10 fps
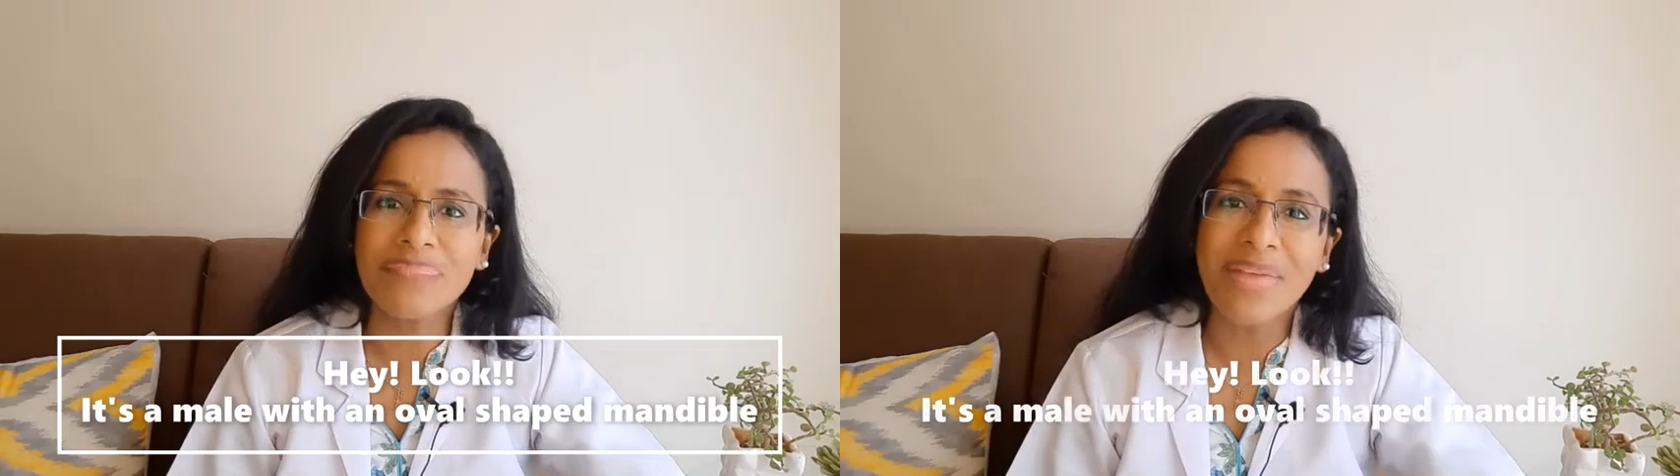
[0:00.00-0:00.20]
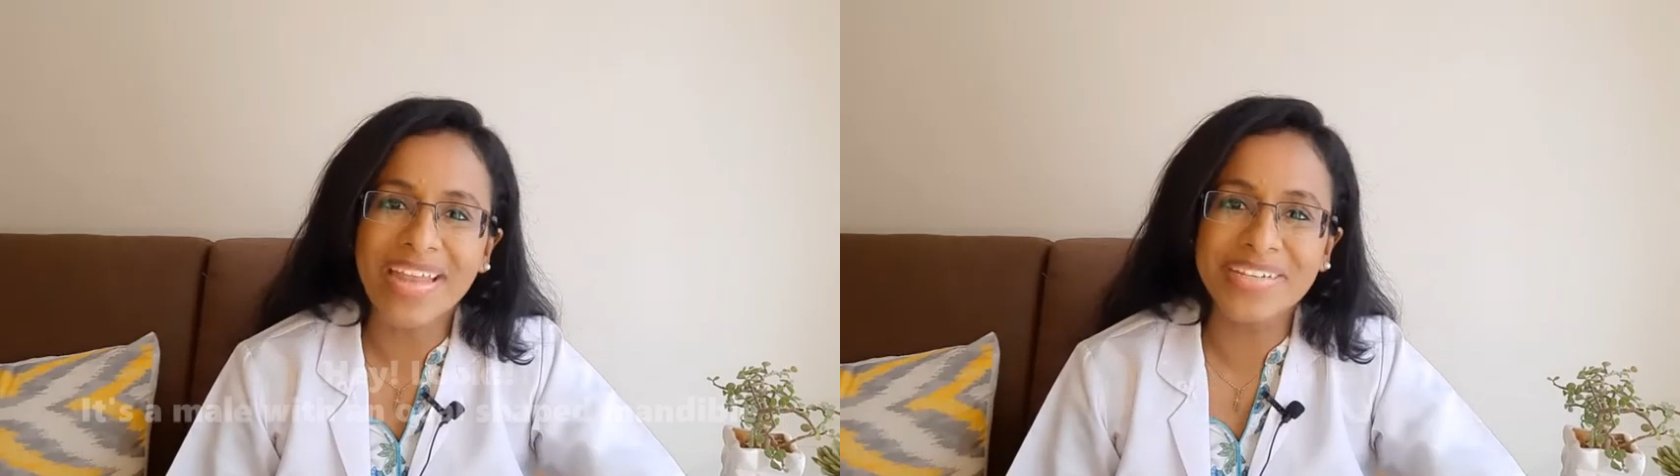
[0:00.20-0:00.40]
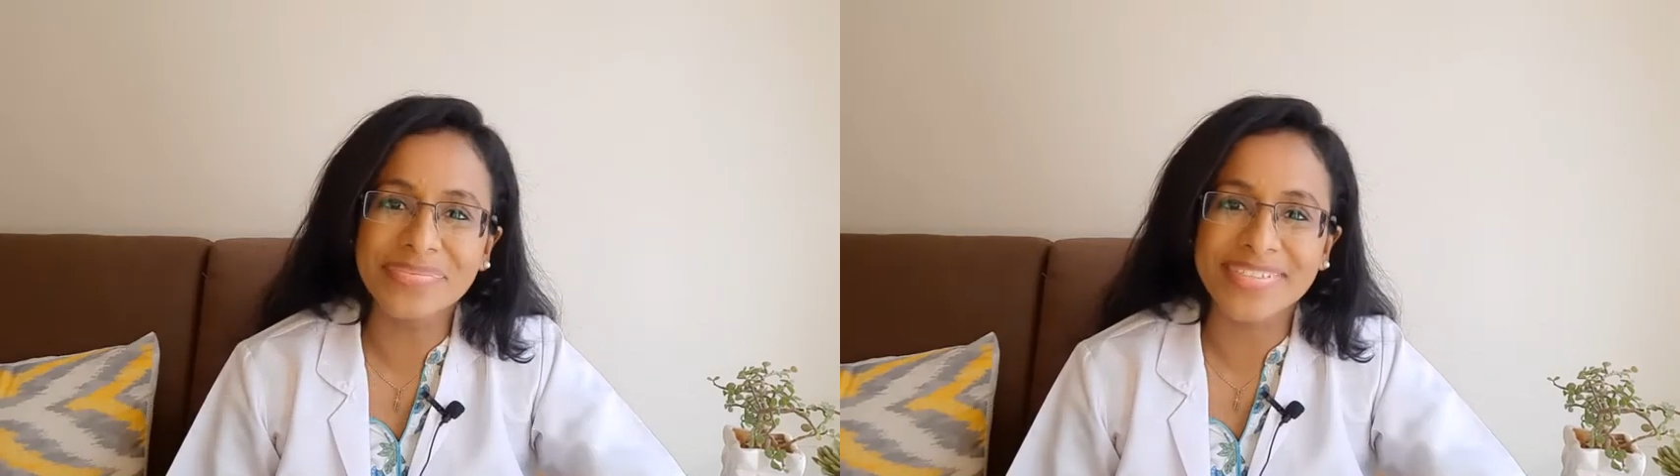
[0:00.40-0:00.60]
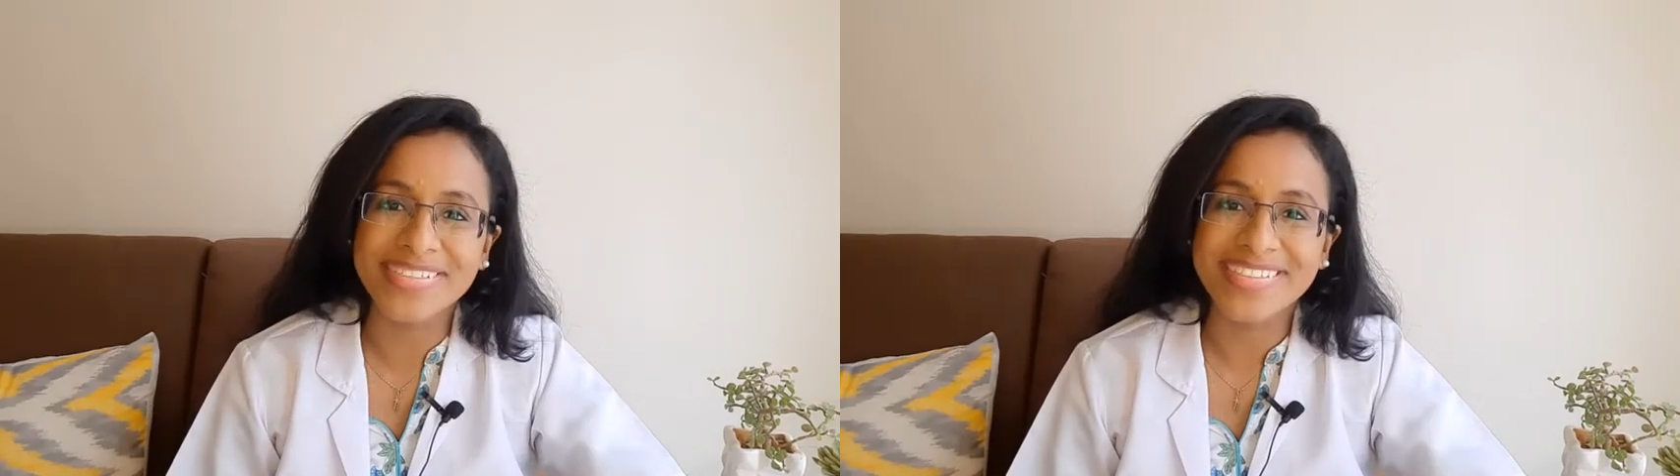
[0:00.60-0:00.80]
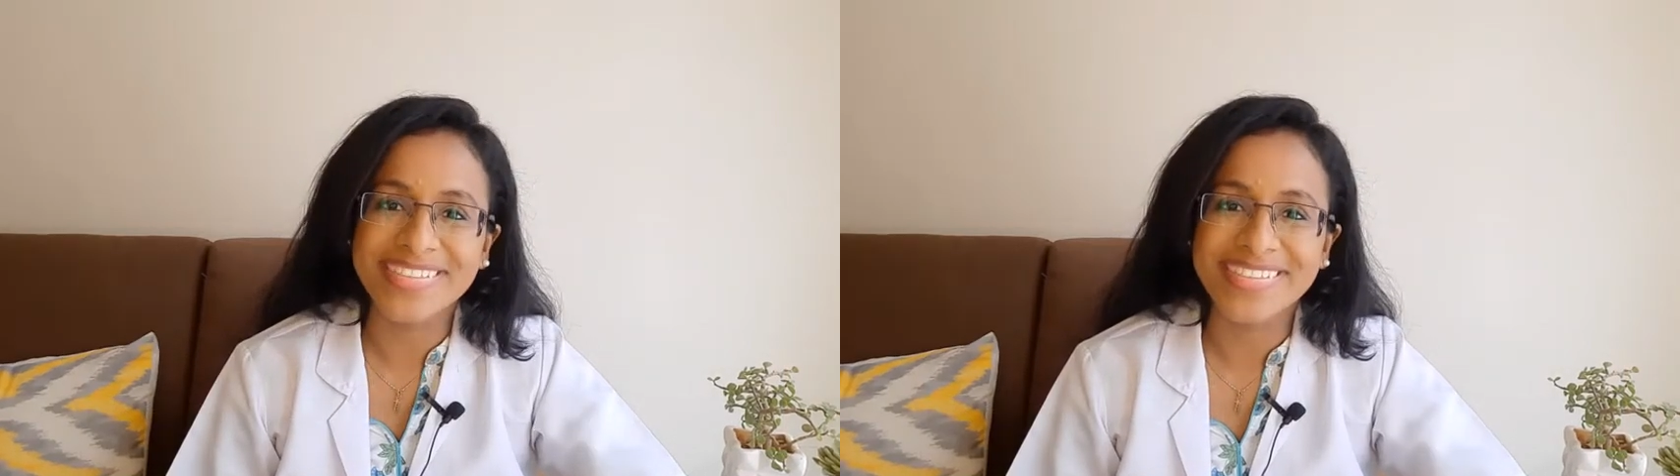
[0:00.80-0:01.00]
mandible.
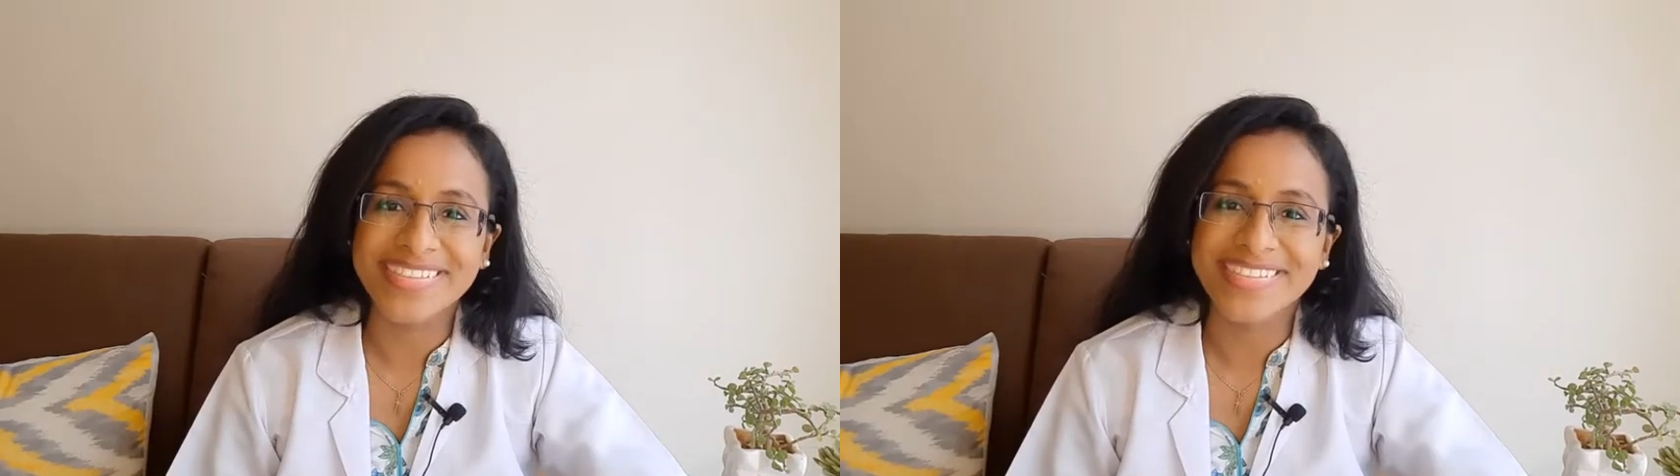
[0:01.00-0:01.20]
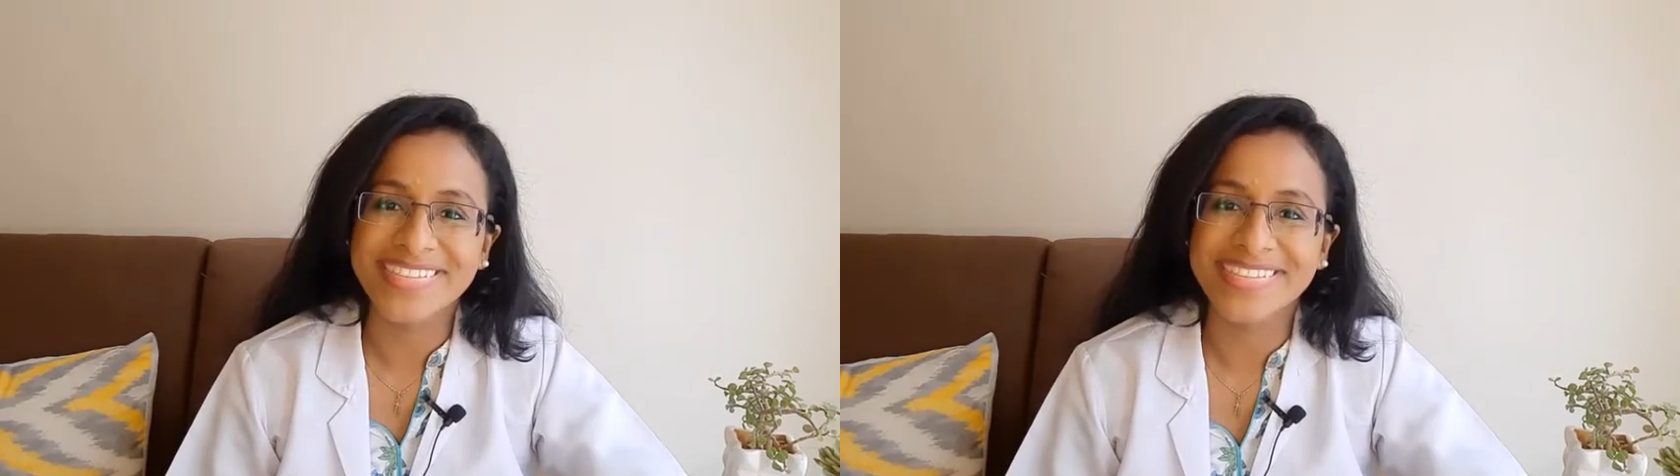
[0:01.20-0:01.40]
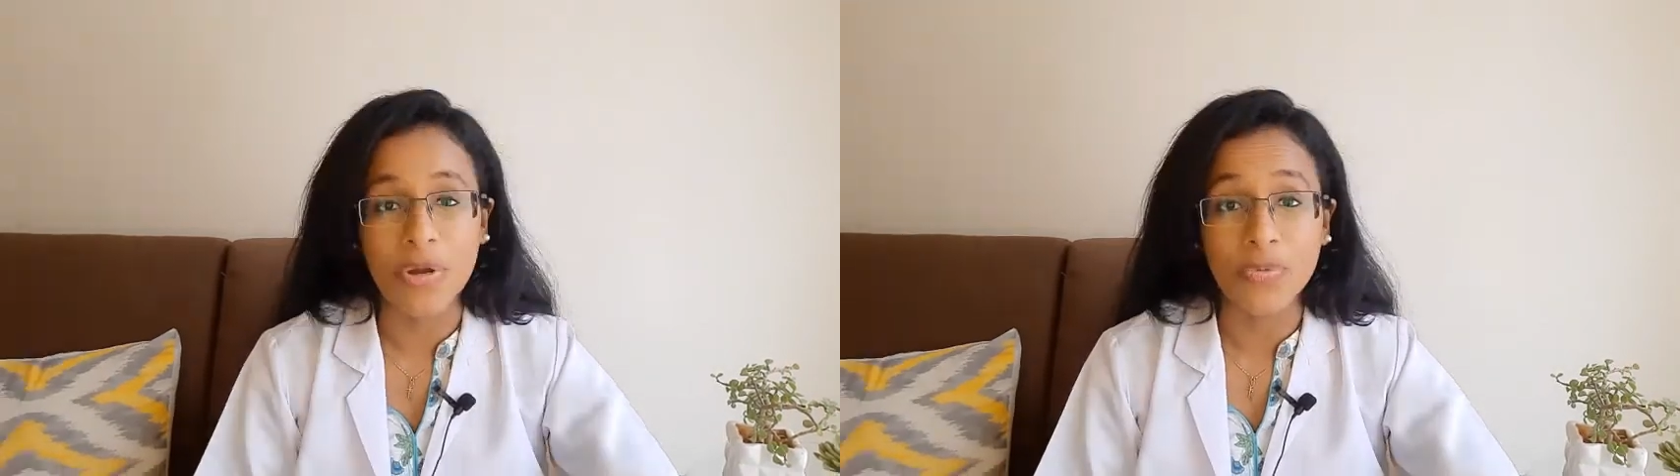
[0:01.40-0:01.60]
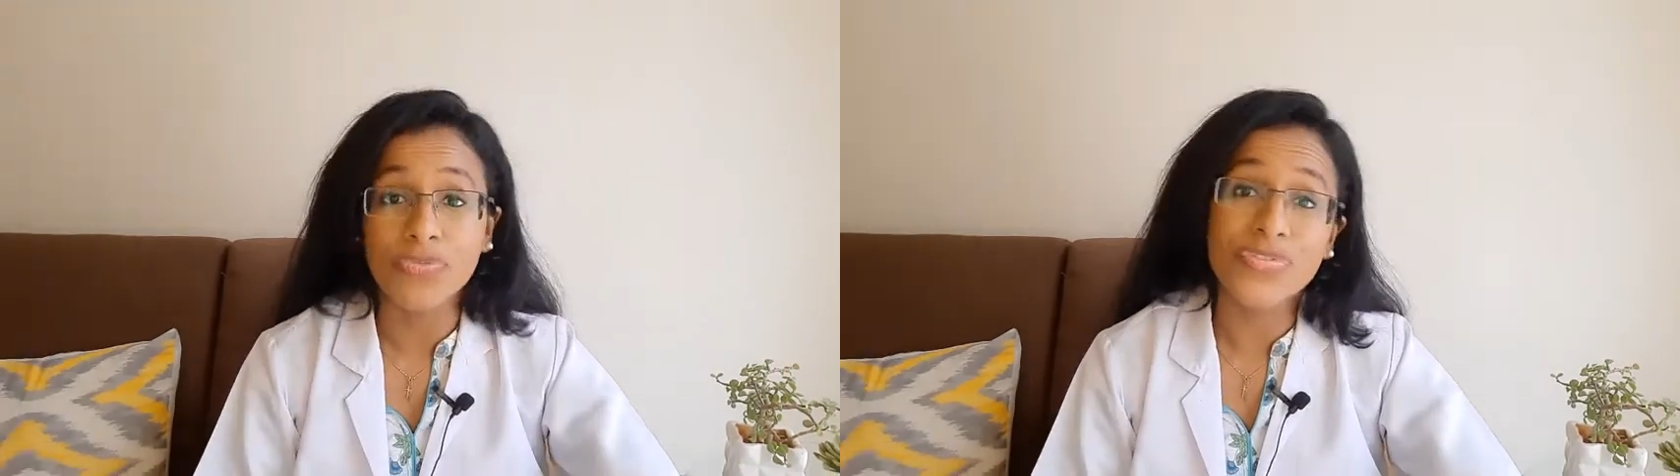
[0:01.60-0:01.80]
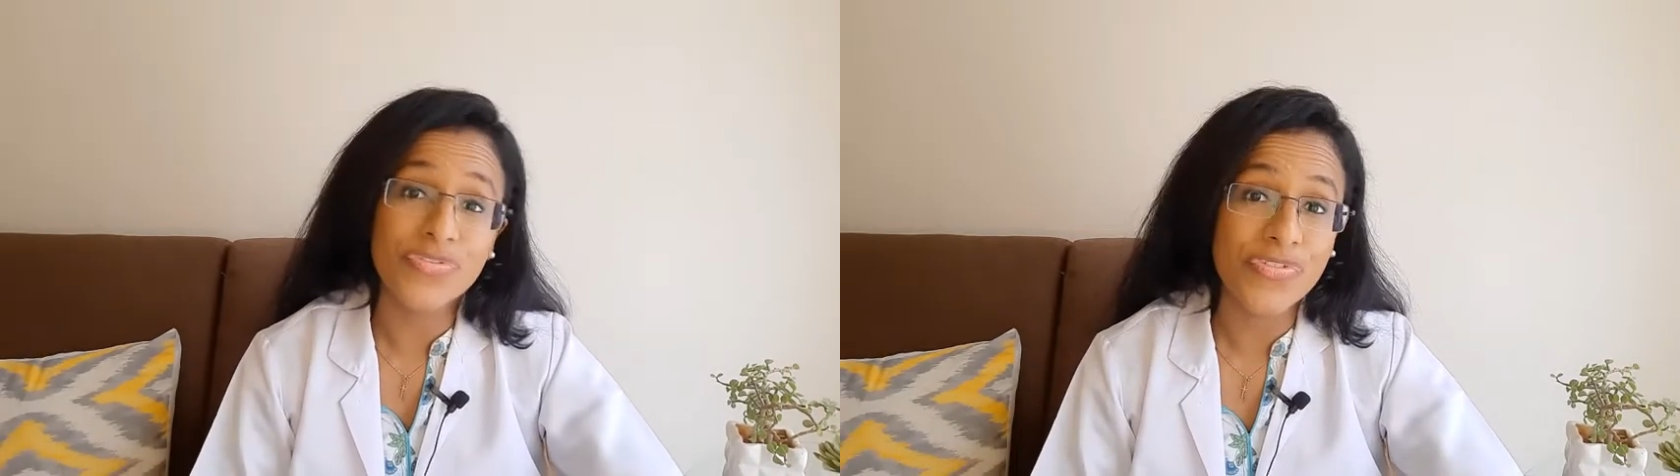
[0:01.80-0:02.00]
Now, for